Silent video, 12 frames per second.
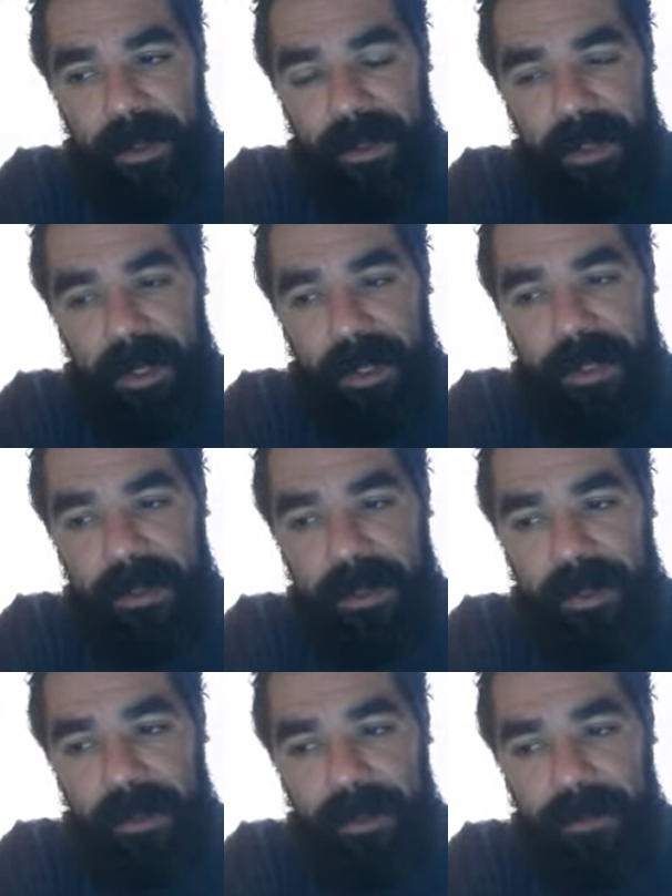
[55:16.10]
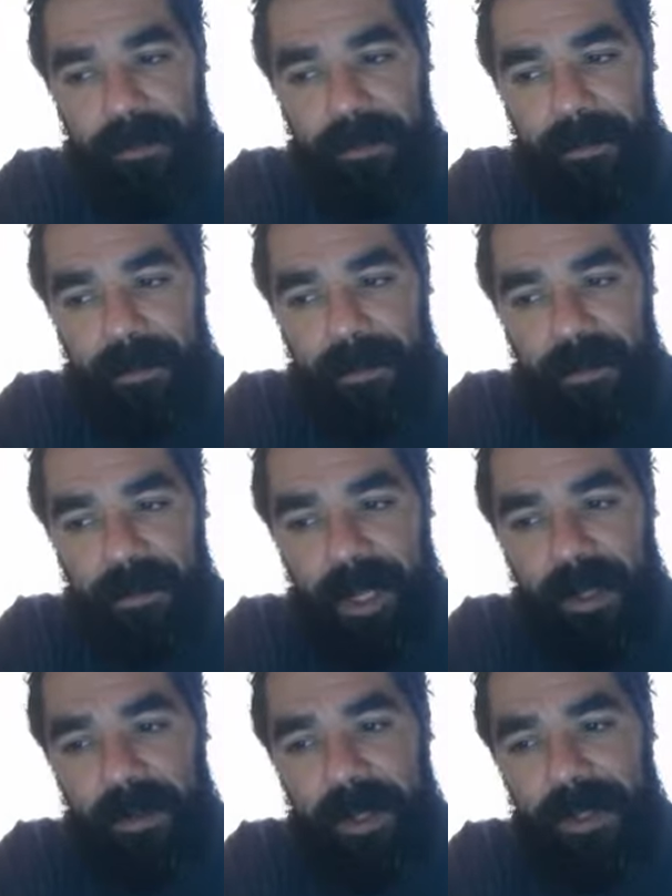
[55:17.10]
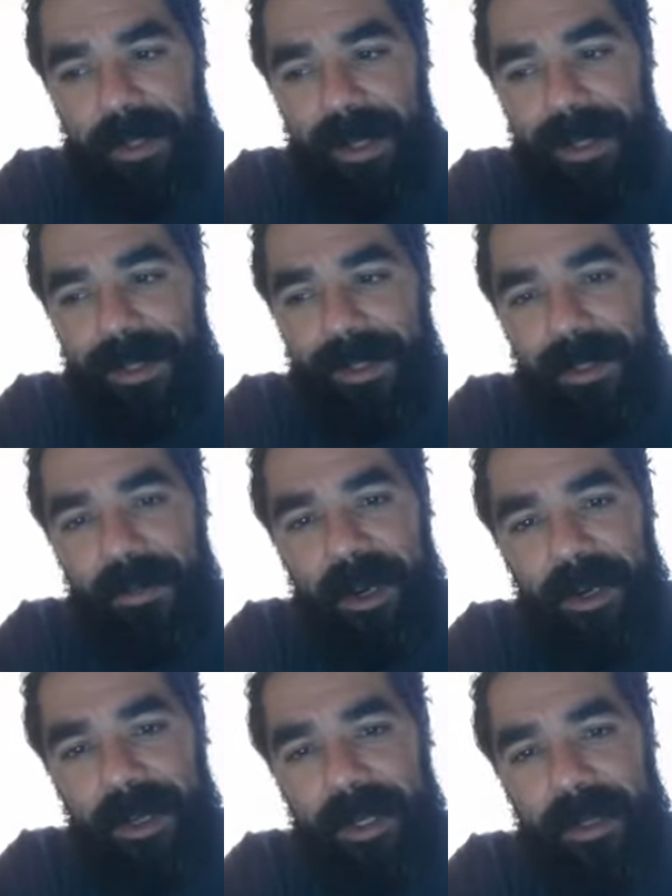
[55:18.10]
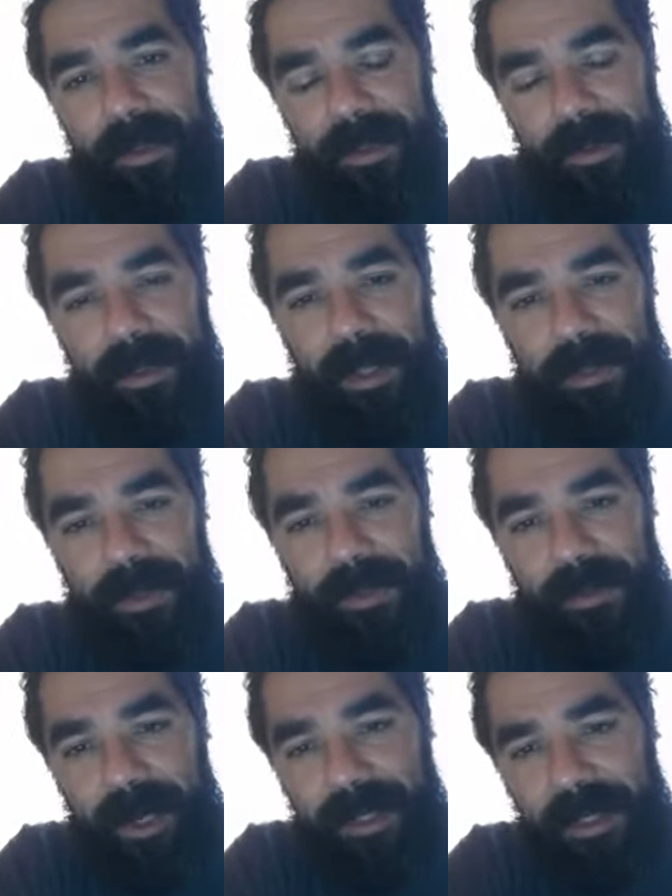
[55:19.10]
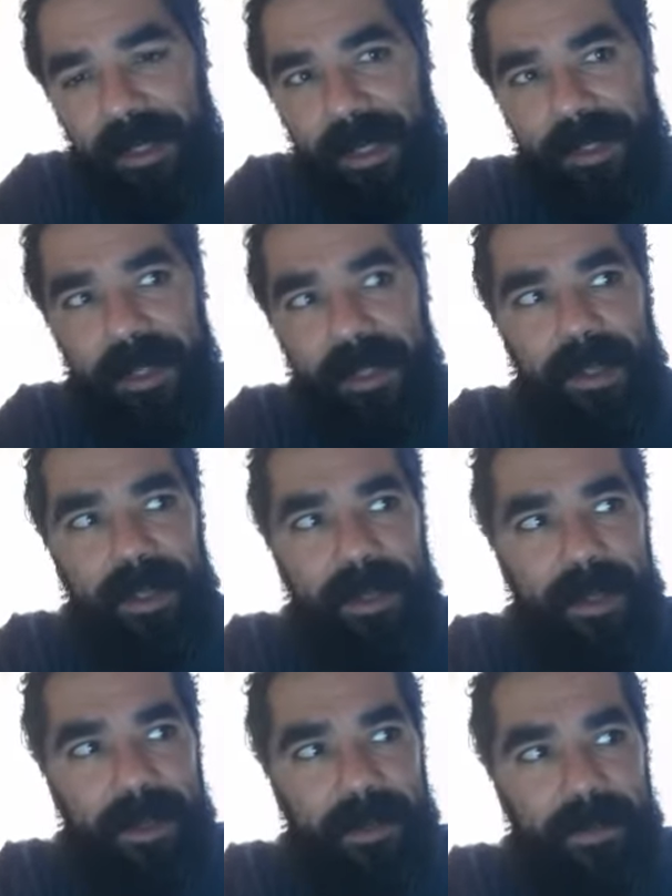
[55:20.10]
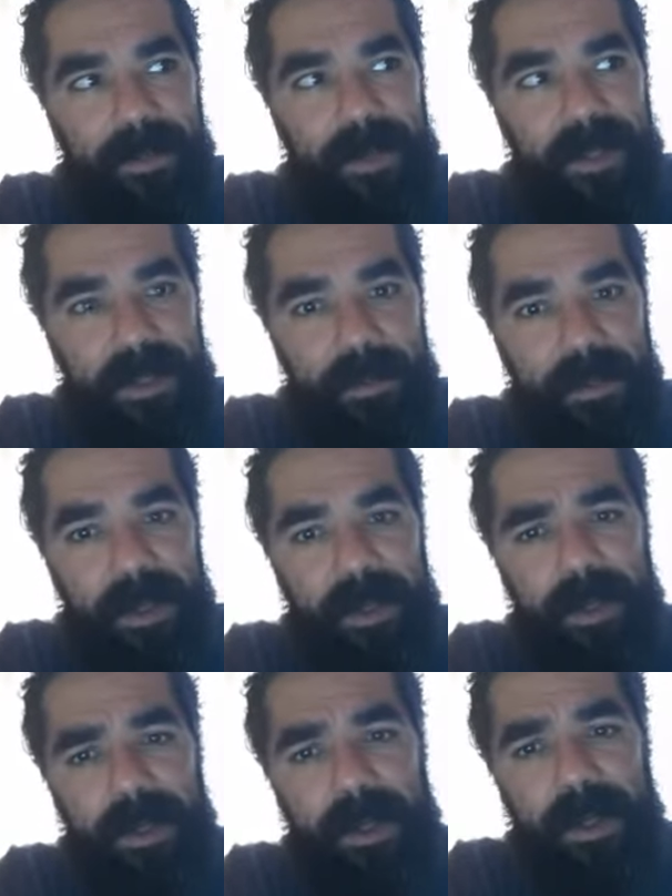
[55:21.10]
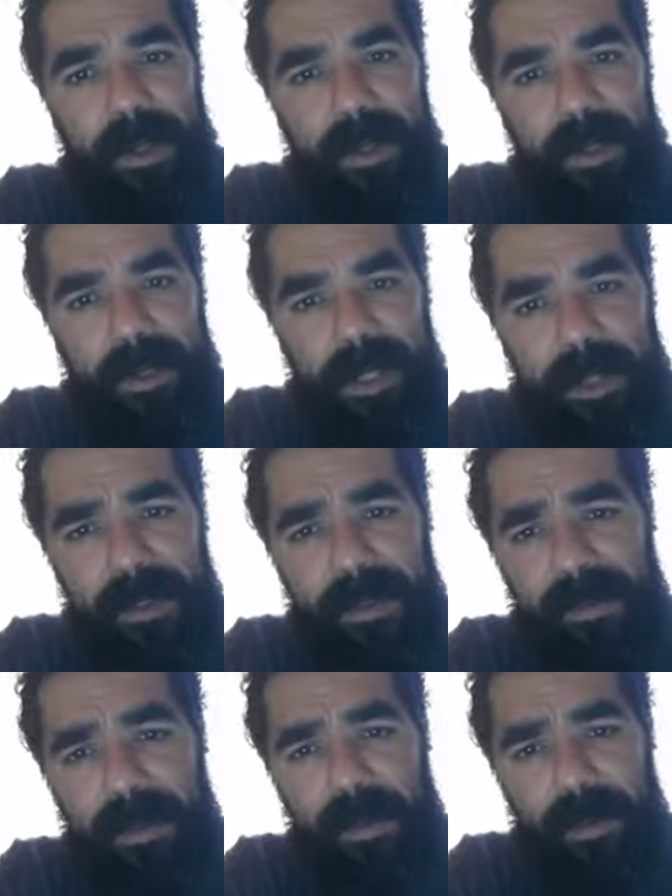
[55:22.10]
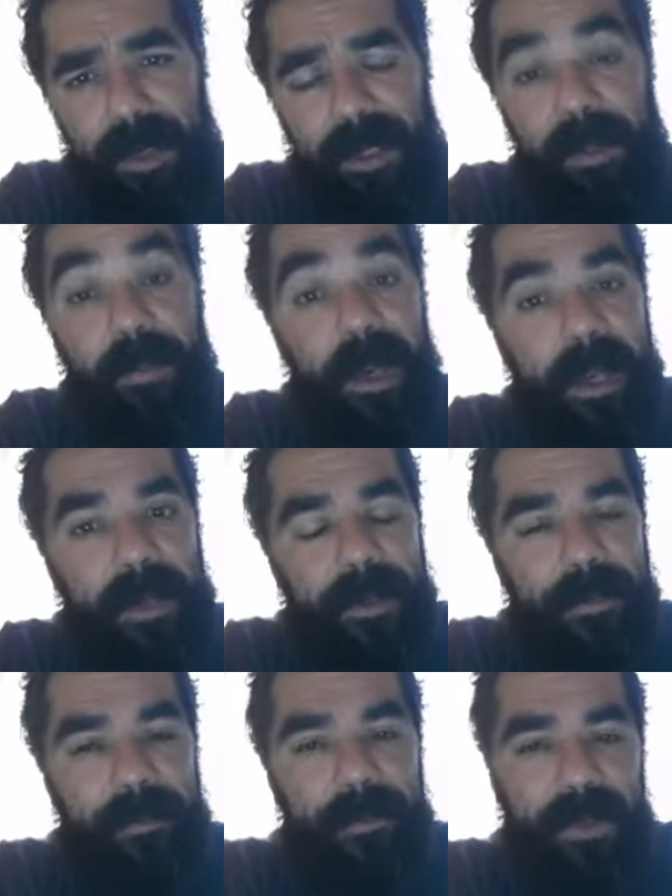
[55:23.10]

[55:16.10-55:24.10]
so yeah, so anyways, so the marketing that's Project X, and then the um, Simba sales, inventory, marketing, brand.